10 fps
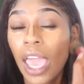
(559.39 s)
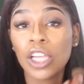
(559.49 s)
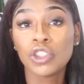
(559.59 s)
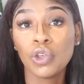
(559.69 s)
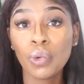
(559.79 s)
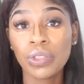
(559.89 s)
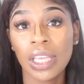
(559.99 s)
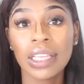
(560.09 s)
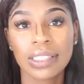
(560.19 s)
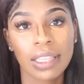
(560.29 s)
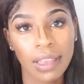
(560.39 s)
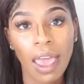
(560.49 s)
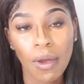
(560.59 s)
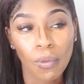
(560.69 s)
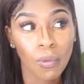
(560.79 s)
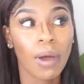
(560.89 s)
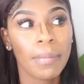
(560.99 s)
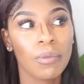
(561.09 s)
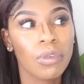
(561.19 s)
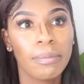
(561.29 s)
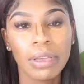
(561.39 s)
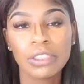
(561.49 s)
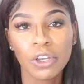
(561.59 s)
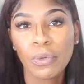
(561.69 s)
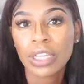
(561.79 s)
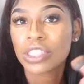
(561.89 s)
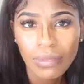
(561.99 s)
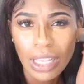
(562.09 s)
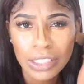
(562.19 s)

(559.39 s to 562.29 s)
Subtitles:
and do things that that woman would be doing.